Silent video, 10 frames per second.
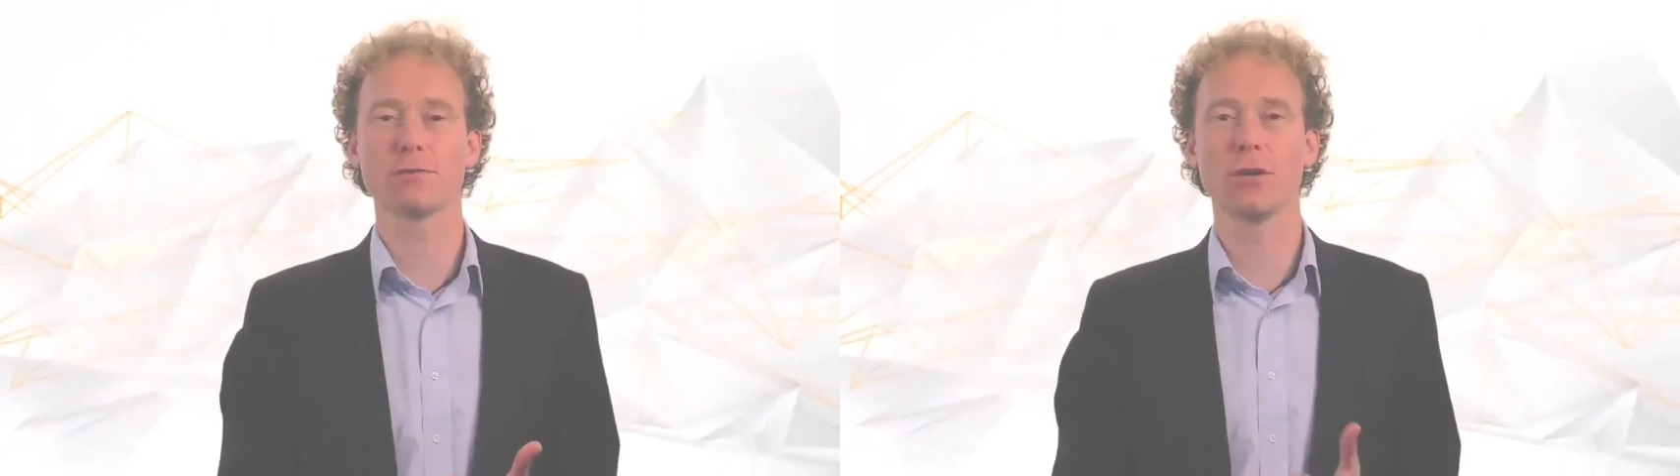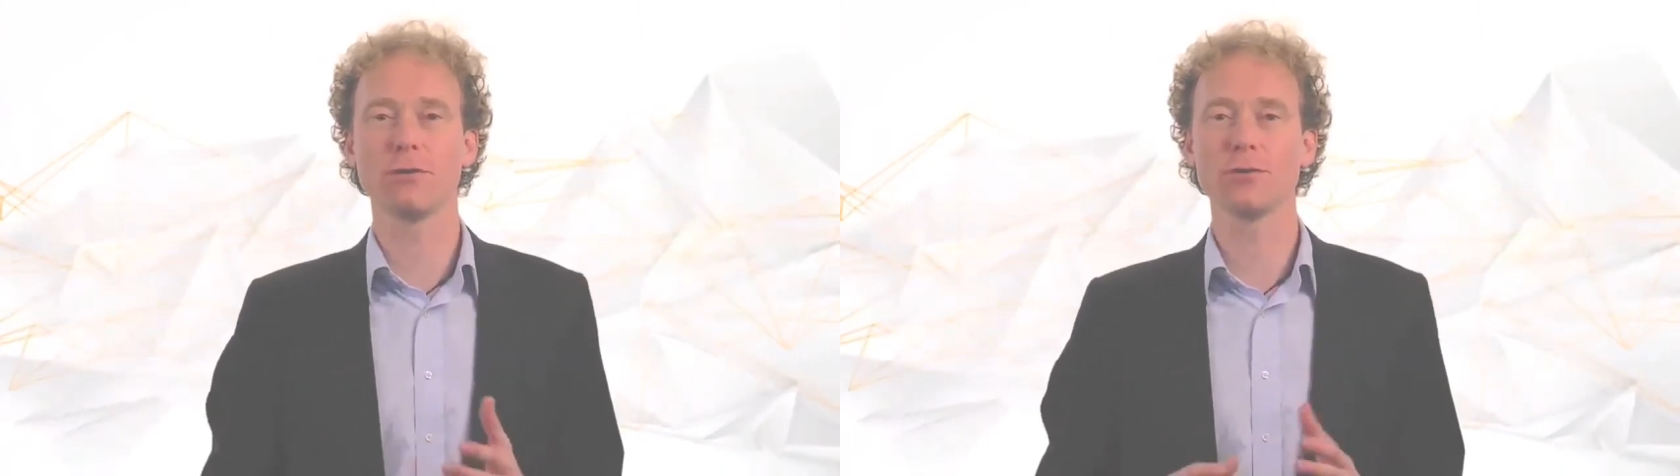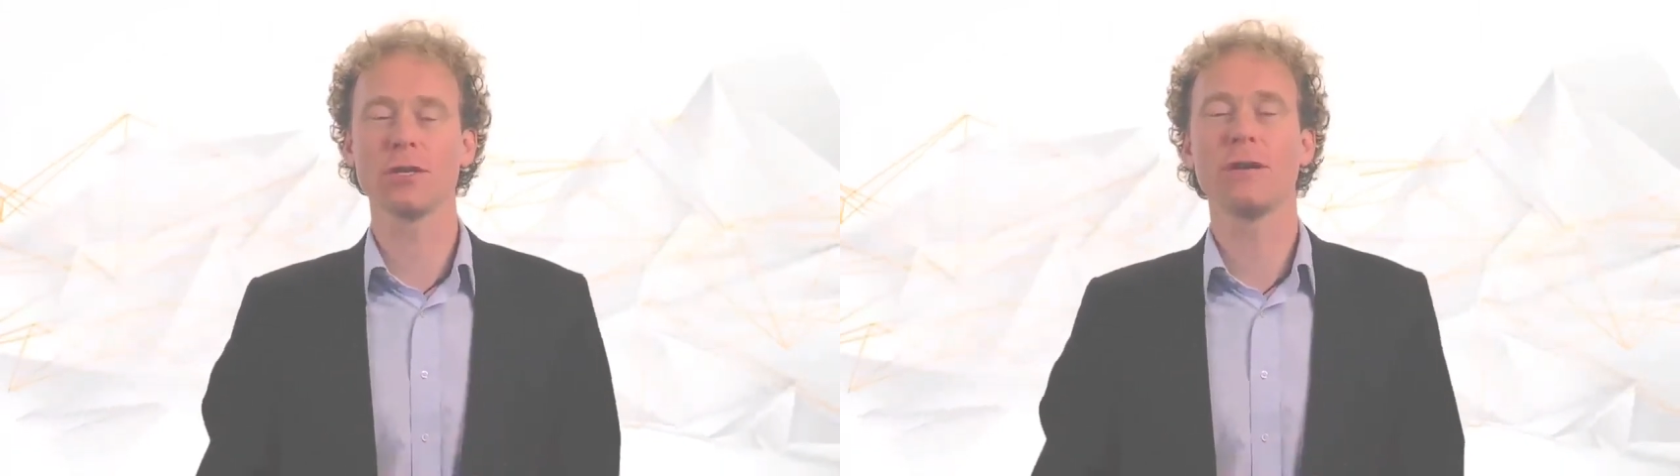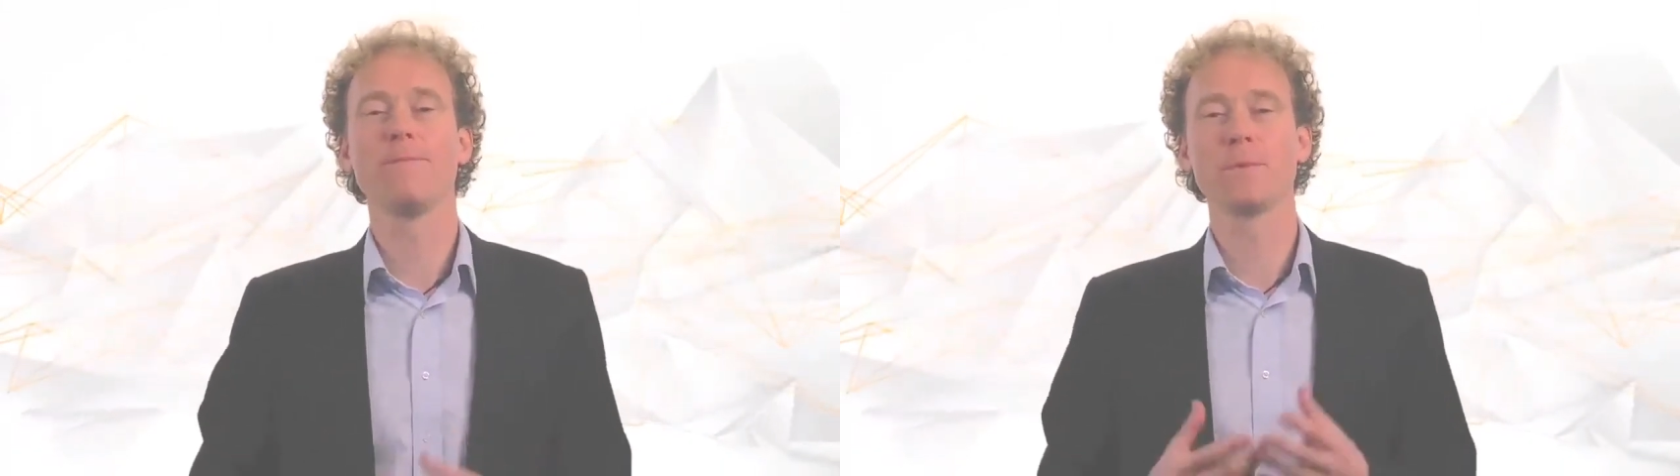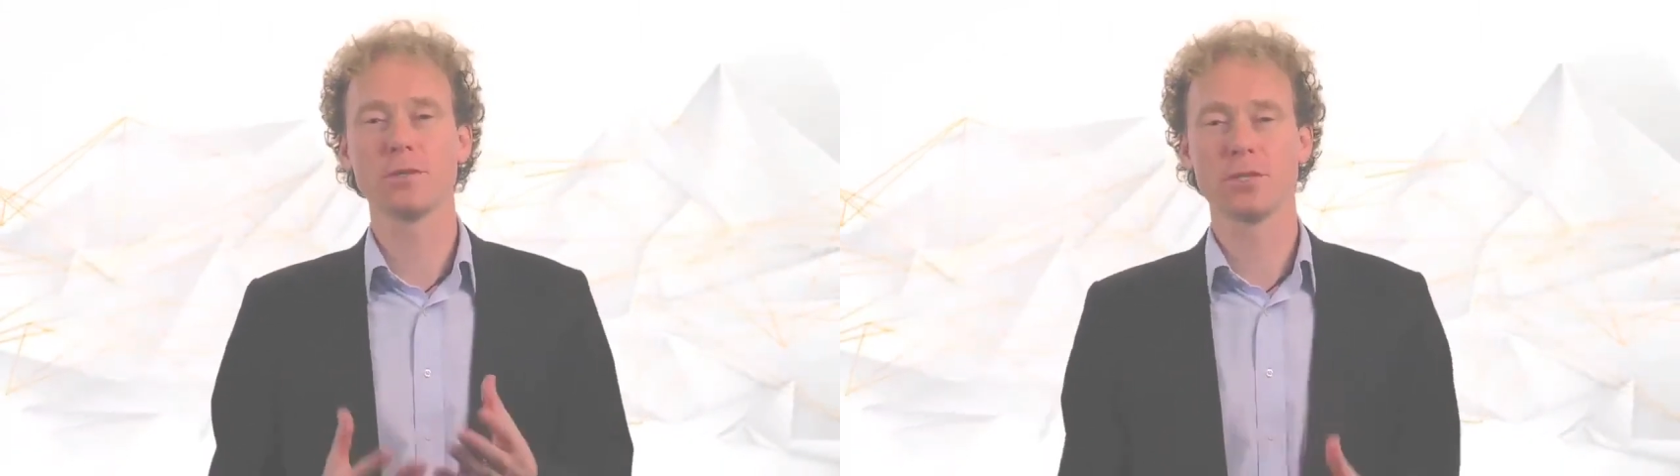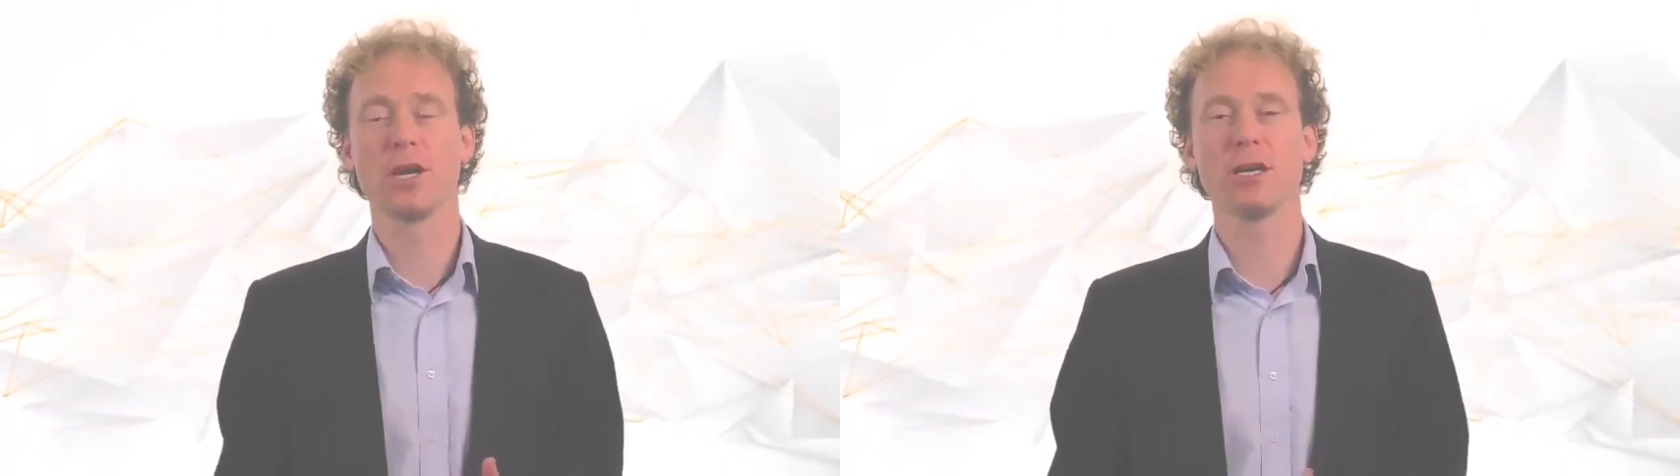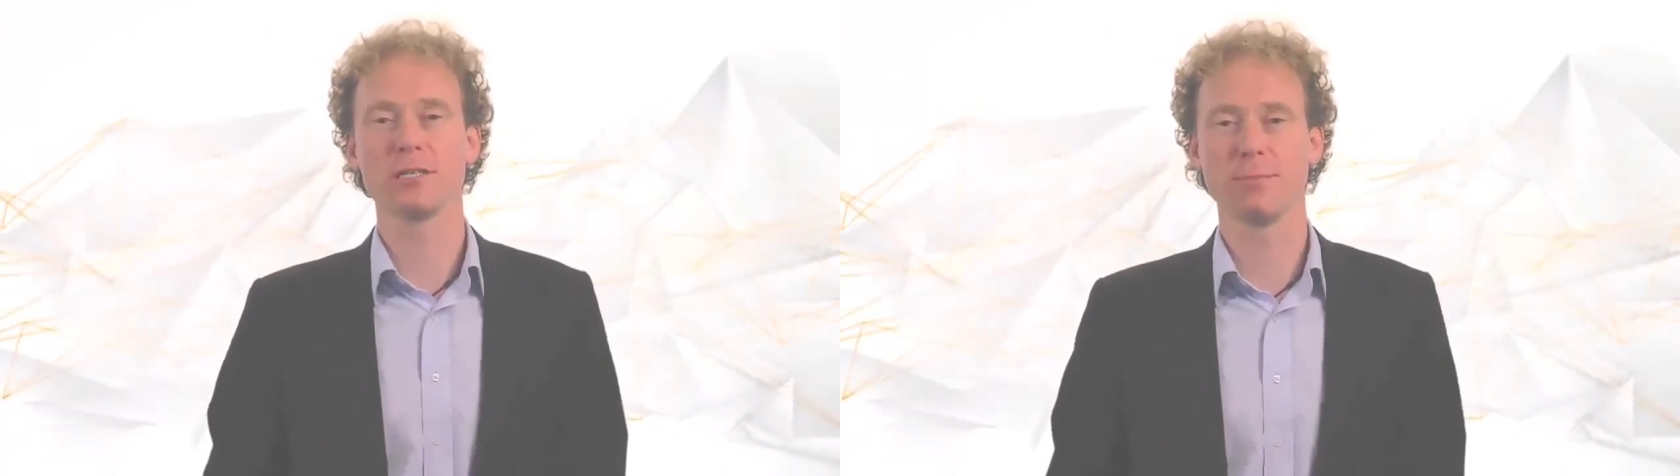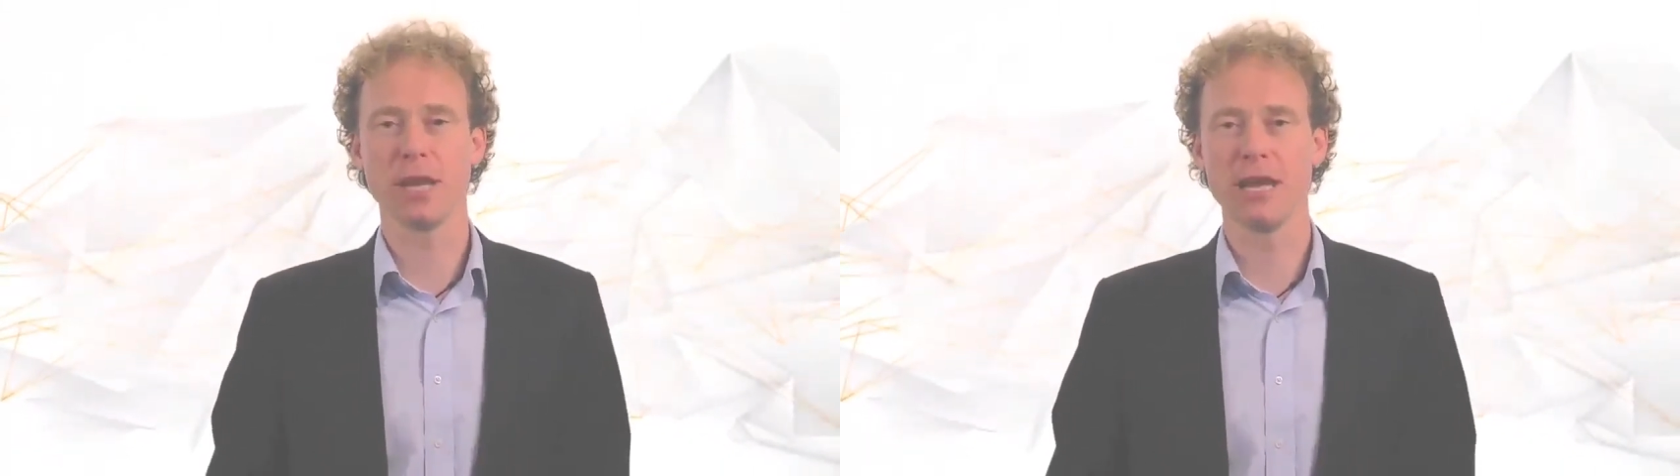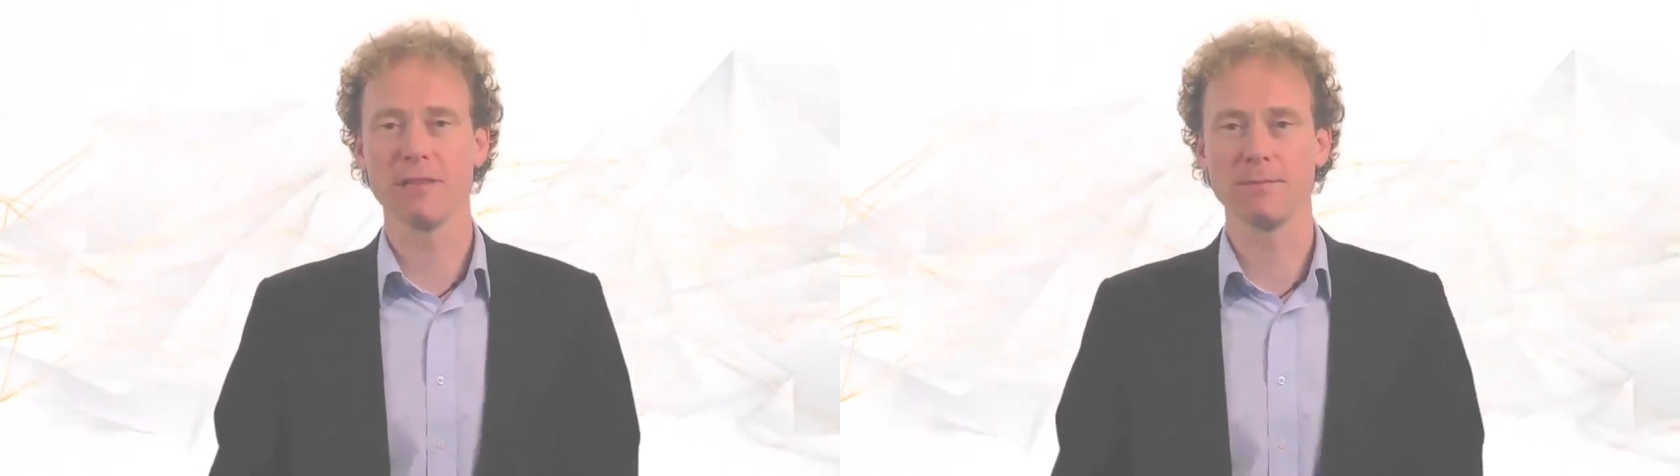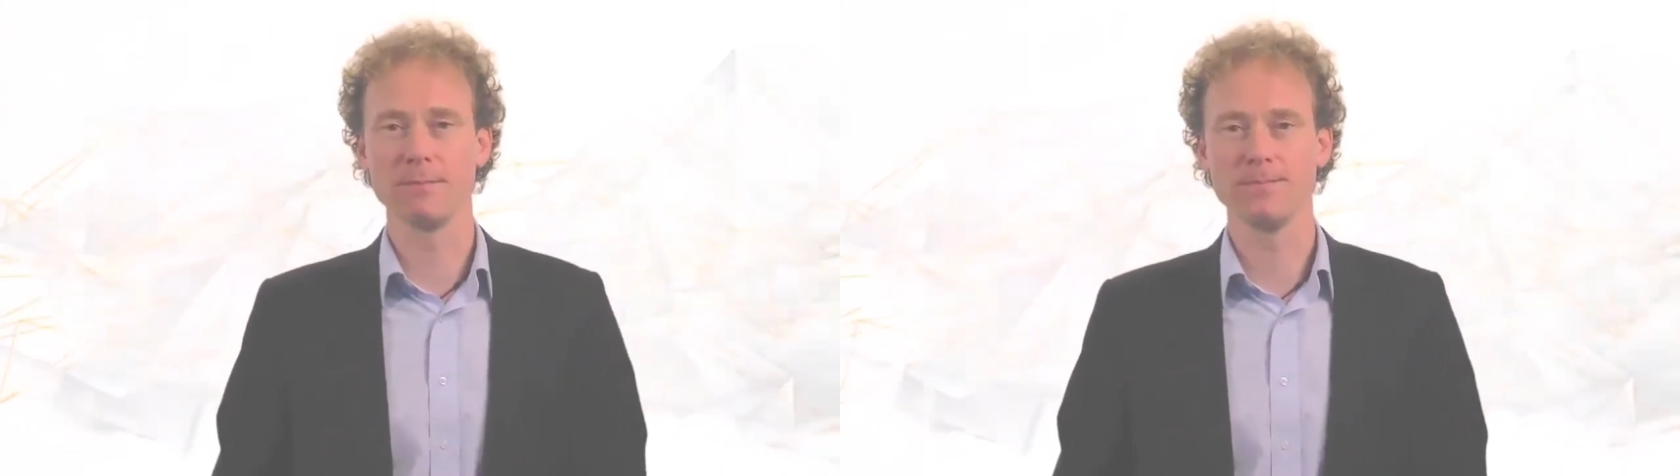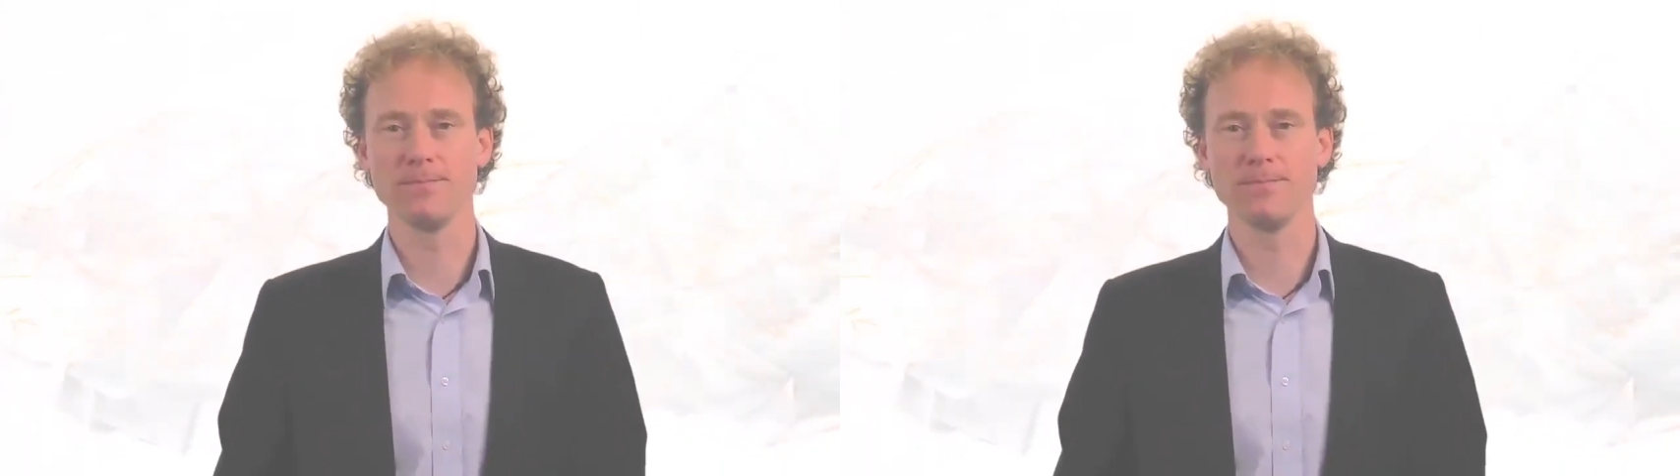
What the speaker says: roles to start to play them.